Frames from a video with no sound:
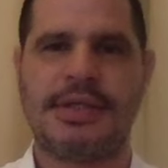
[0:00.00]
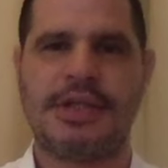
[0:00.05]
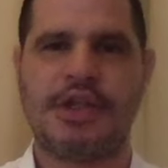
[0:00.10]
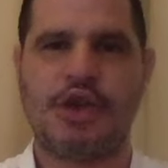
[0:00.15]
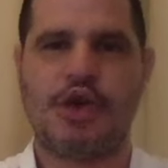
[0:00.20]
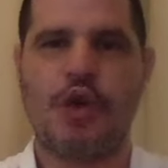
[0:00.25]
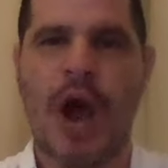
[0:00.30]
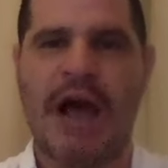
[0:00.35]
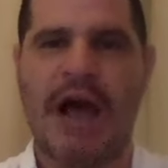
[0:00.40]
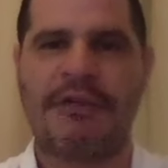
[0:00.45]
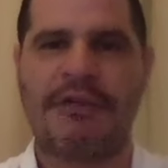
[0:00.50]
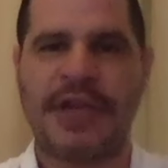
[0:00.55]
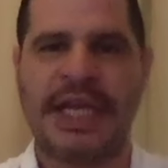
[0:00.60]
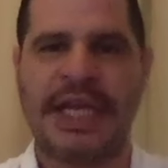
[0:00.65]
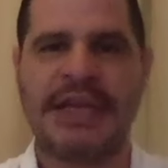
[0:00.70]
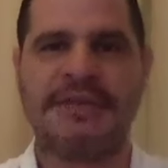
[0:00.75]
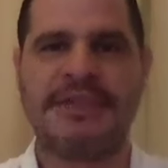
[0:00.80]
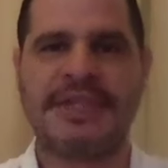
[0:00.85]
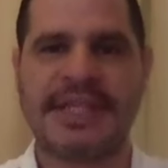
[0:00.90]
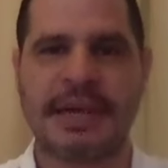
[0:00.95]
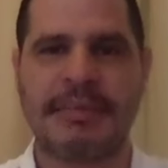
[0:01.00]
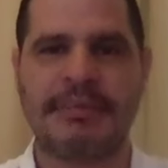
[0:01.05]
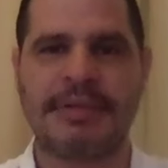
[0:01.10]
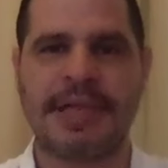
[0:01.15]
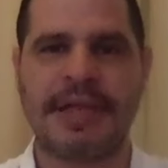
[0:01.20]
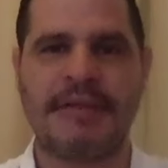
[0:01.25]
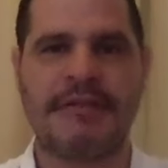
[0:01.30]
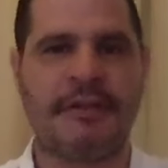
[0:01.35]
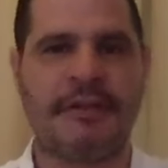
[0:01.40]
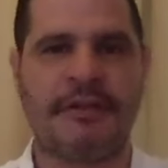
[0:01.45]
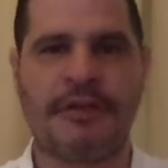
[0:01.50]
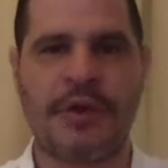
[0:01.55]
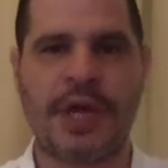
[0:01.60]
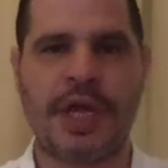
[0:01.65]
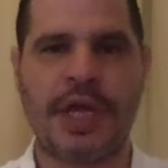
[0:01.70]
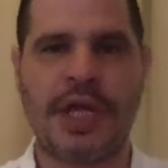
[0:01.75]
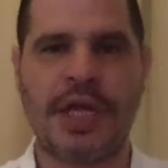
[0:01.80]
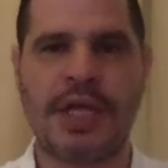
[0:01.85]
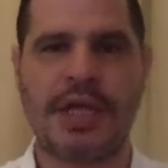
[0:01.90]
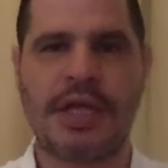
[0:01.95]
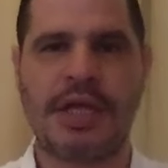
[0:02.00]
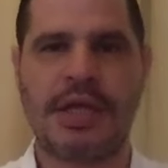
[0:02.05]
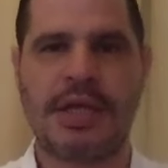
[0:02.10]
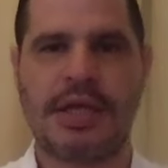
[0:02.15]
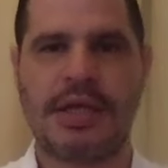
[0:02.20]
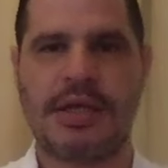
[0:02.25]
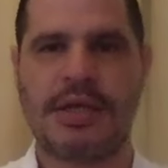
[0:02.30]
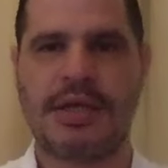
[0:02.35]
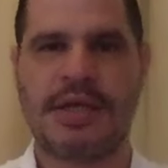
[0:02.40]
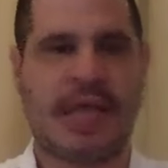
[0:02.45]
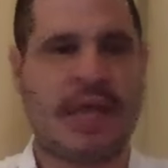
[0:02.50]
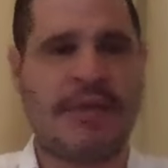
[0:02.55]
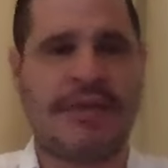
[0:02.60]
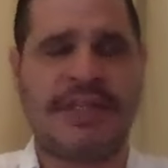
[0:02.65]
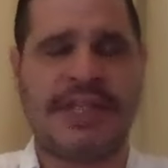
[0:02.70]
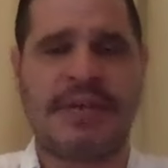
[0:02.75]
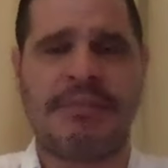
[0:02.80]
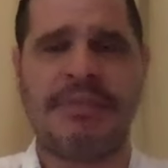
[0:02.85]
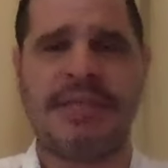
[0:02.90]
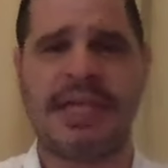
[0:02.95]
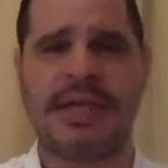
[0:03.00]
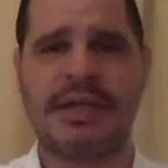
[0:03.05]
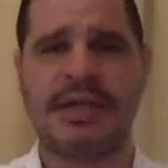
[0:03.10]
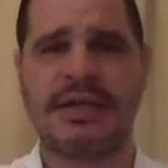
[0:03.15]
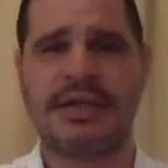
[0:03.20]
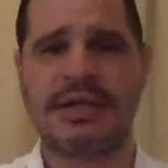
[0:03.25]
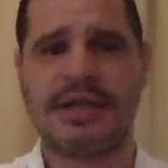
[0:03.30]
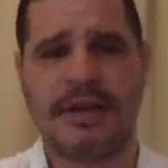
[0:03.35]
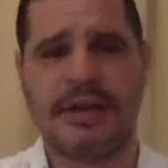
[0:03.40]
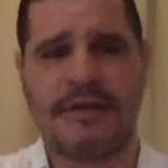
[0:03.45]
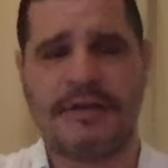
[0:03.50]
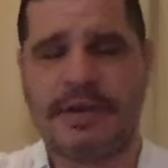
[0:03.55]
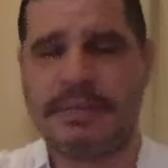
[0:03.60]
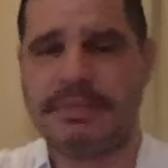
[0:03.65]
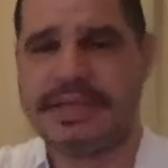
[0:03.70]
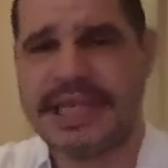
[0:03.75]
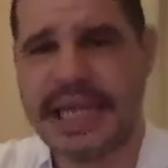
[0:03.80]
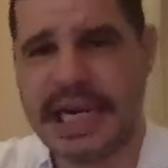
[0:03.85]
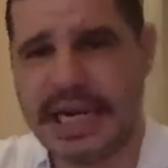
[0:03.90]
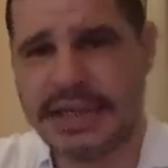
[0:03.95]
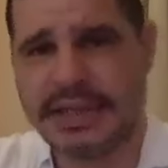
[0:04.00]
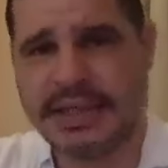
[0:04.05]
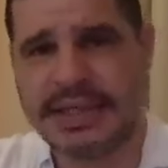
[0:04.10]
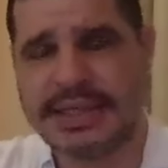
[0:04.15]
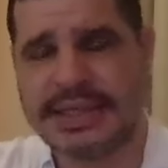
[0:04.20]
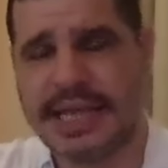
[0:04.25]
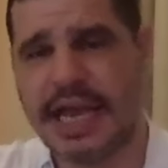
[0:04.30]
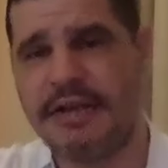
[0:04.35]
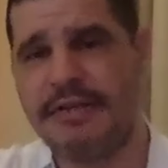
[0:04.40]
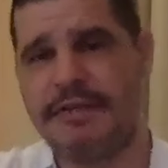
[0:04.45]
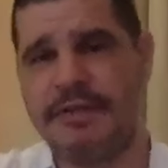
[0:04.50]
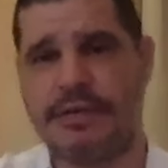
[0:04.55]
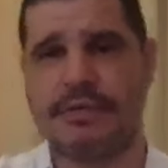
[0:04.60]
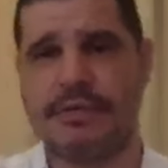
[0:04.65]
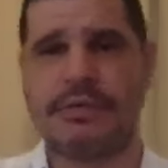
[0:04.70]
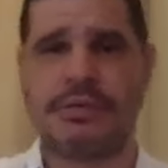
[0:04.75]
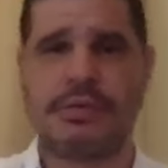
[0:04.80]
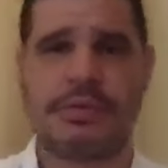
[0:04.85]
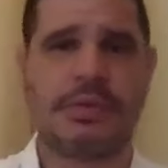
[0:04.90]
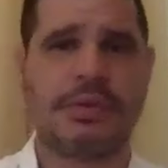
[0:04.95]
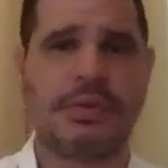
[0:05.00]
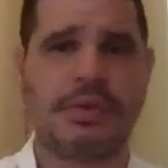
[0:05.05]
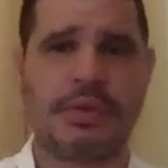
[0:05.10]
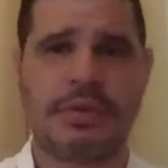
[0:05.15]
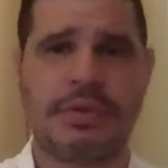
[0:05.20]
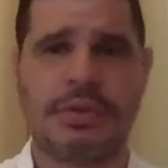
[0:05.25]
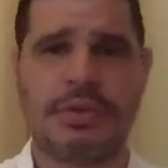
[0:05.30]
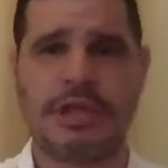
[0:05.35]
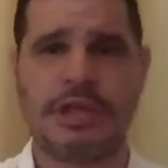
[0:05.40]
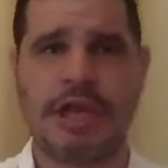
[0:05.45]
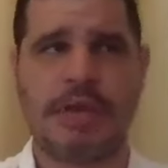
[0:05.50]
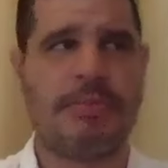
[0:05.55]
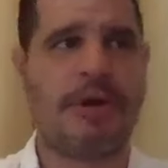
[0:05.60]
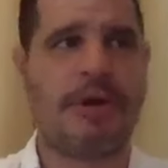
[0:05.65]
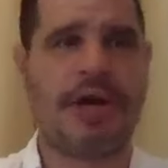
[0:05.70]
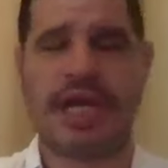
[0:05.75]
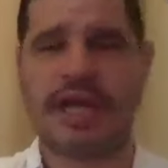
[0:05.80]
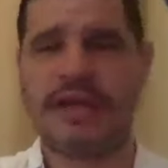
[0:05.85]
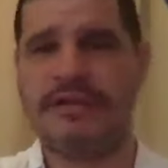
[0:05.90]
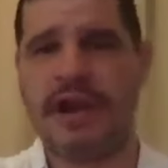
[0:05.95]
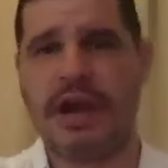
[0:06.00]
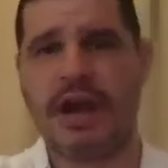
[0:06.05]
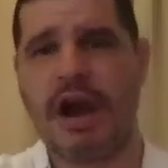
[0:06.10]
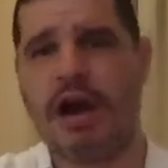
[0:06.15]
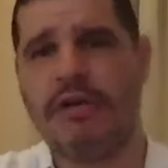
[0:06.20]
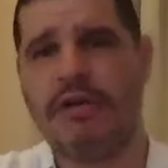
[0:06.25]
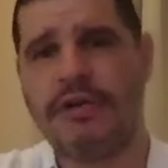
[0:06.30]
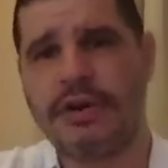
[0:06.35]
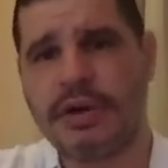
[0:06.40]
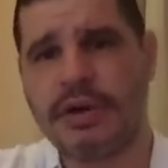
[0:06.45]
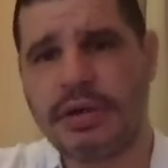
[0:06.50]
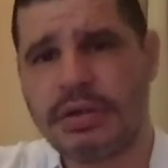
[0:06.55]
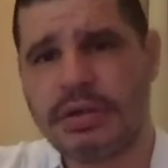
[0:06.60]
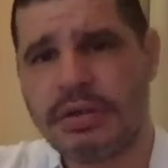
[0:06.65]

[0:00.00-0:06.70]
You have to give something for free. Give something. If I'm selling this iPhone, I'm going to give a cover.